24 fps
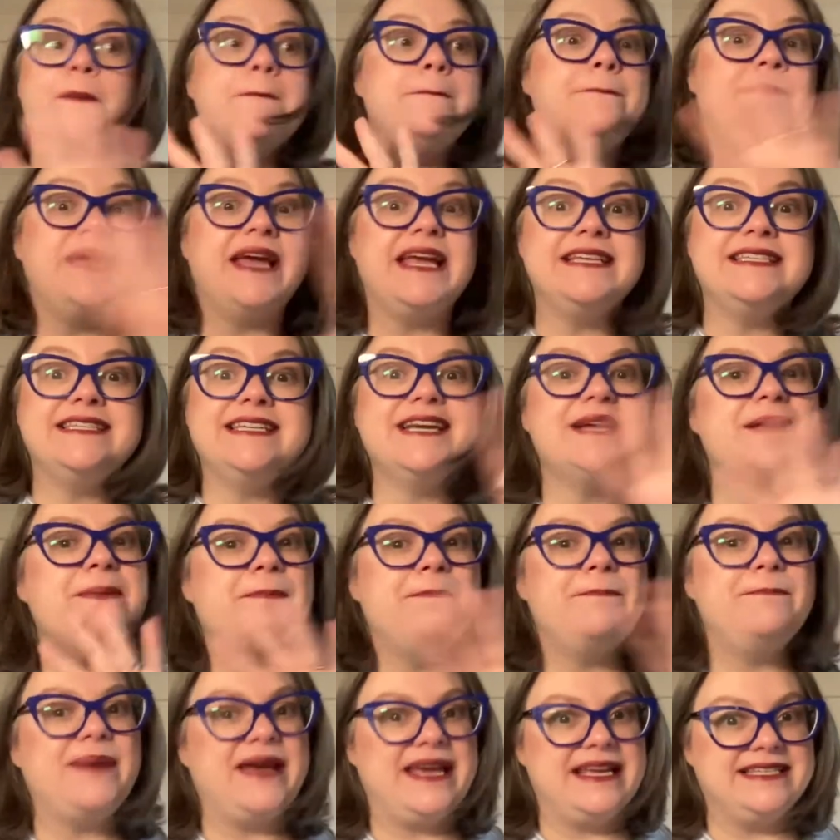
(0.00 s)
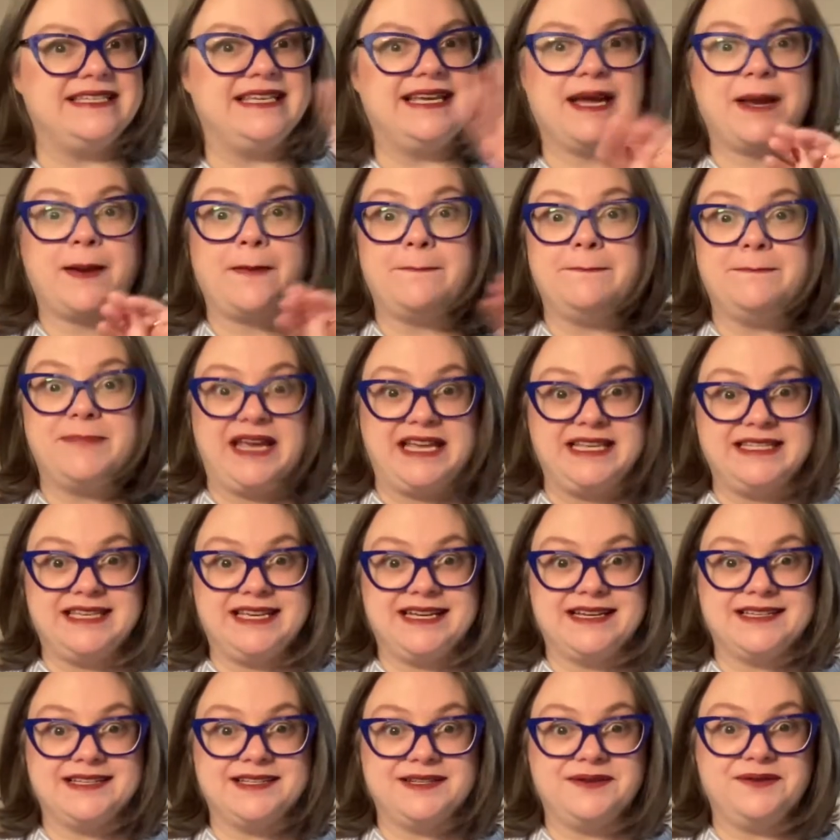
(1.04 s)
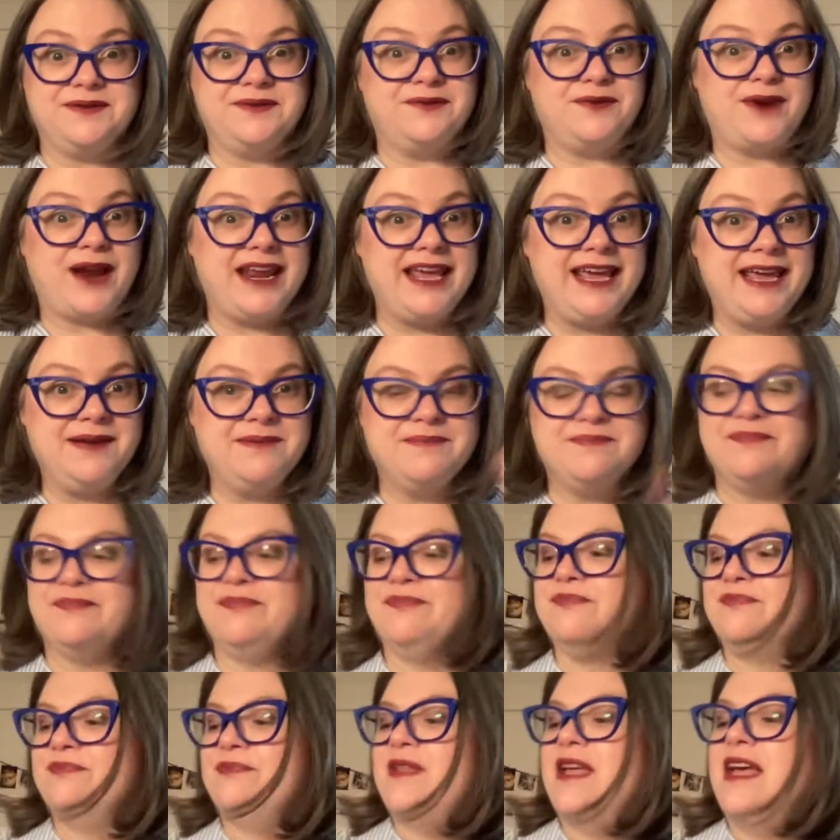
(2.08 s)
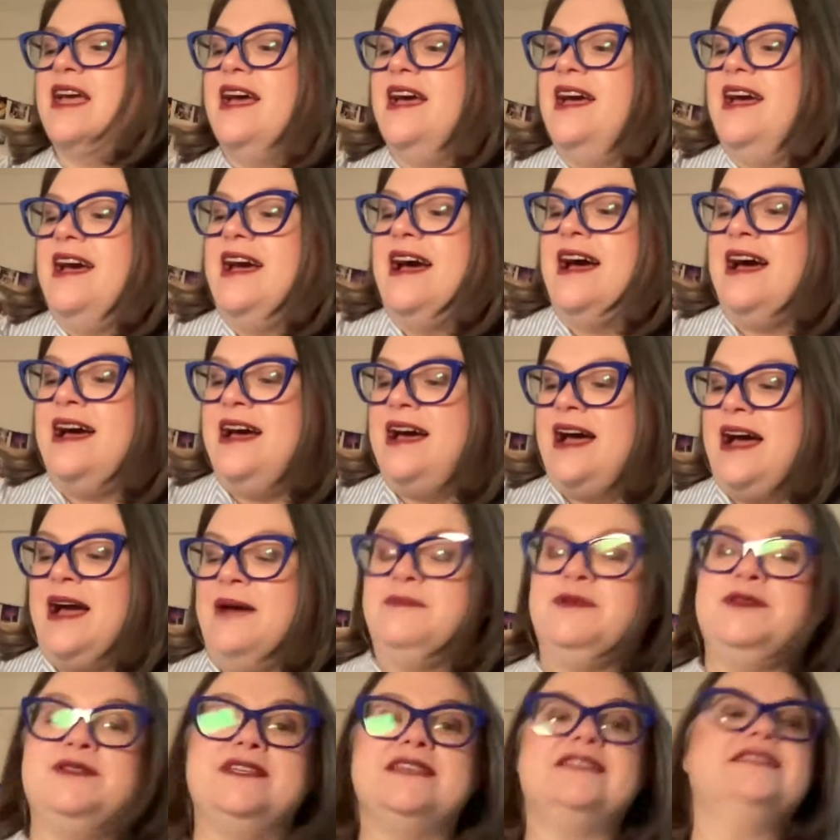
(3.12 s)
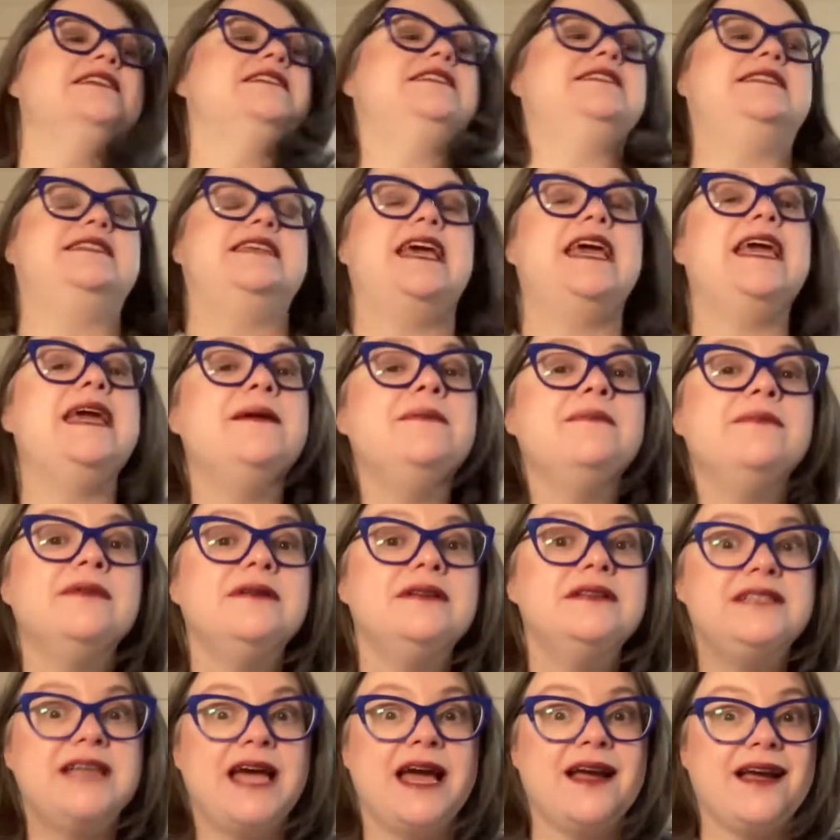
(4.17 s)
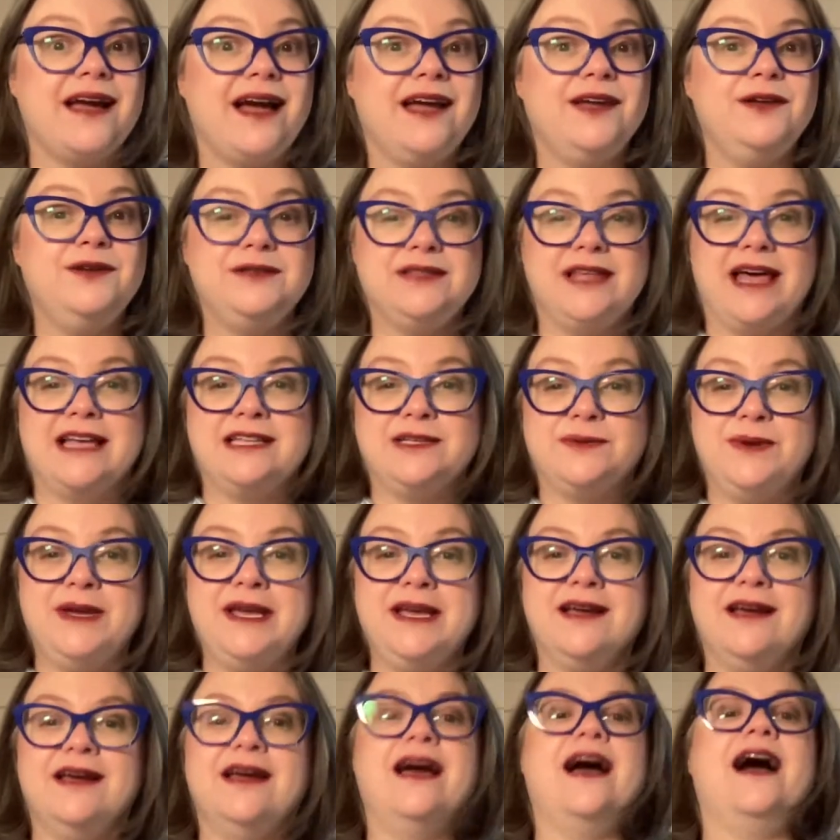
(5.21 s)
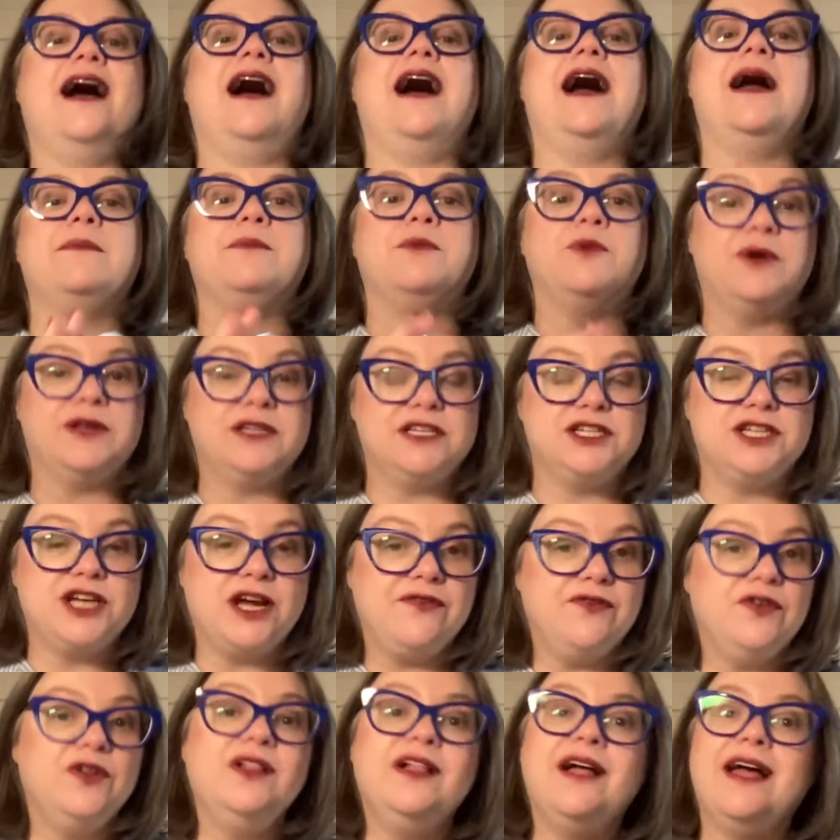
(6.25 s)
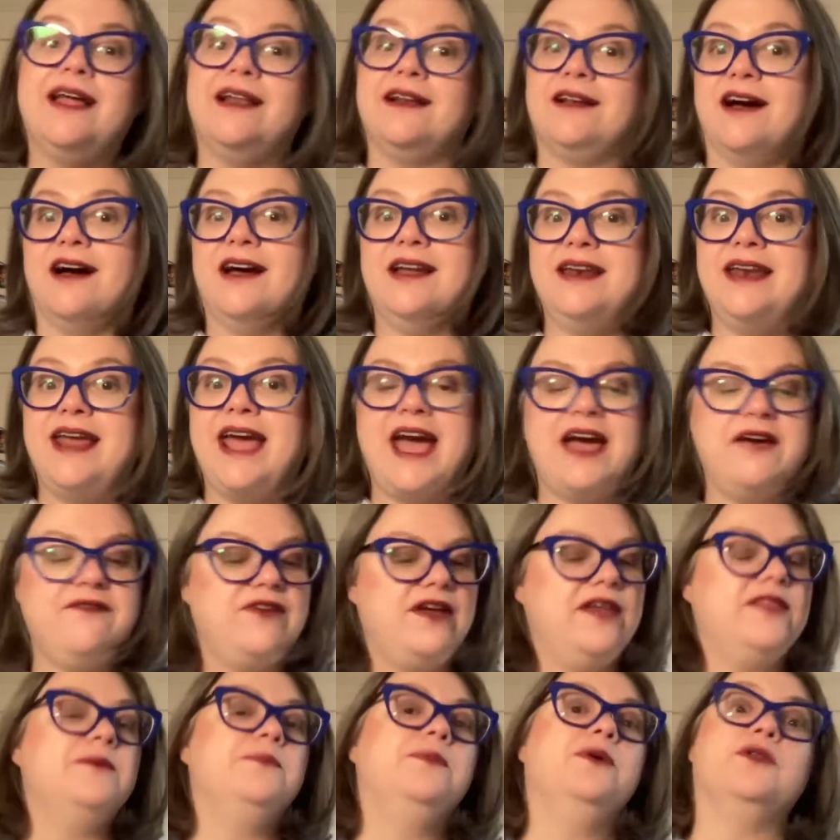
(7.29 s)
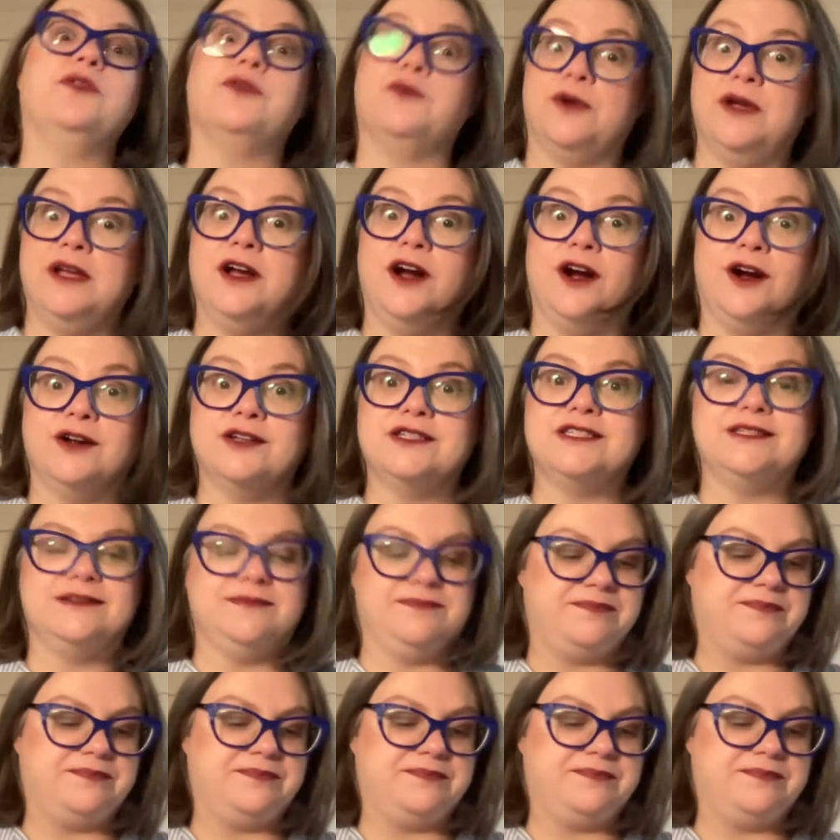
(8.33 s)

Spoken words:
Basics. Ready? I'm using the same deck I used last week. I'm going to shuffle and cut in half and then pull 3 cards.